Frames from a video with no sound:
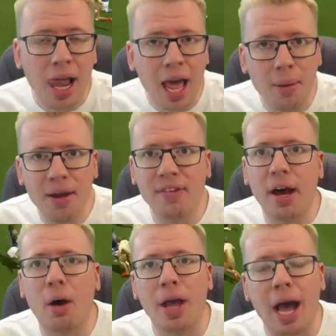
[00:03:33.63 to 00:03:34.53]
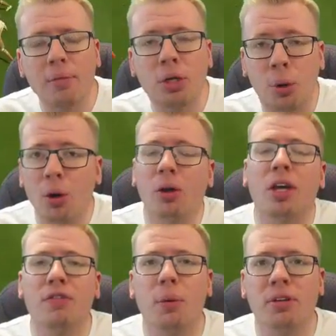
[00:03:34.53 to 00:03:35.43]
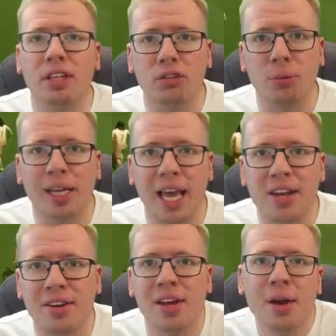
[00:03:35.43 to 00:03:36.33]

However, I am quite looking forward to this weekend,